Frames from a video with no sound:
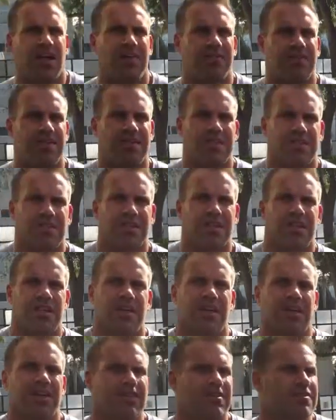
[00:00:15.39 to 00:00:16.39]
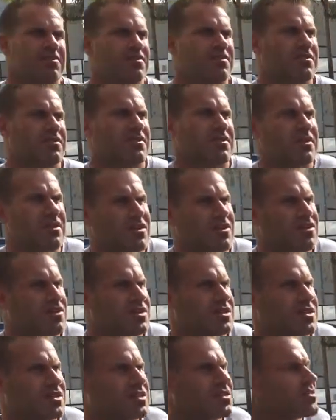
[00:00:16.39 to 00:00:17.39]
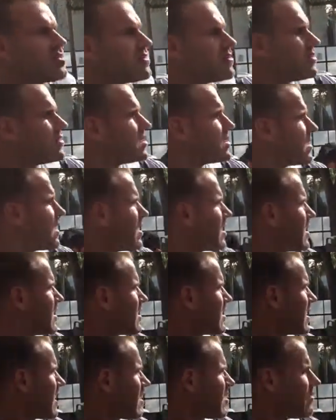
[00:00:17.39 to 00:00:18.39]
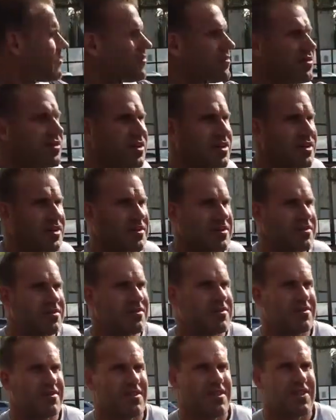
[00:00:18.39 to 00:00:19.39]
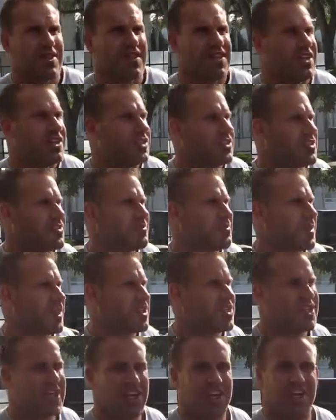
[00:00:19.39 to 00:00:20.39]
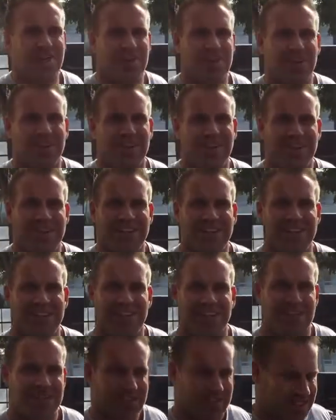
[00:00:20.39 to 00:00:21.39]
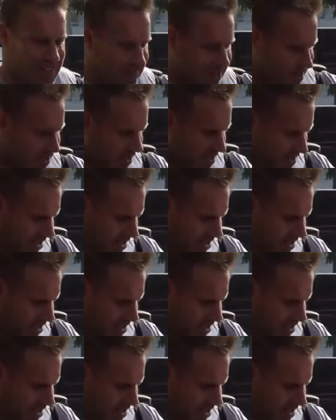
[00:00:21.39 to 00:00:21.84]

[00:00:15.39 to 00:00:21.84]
Obviously, uh, you know it's sunny in California in mid-January, which is kind of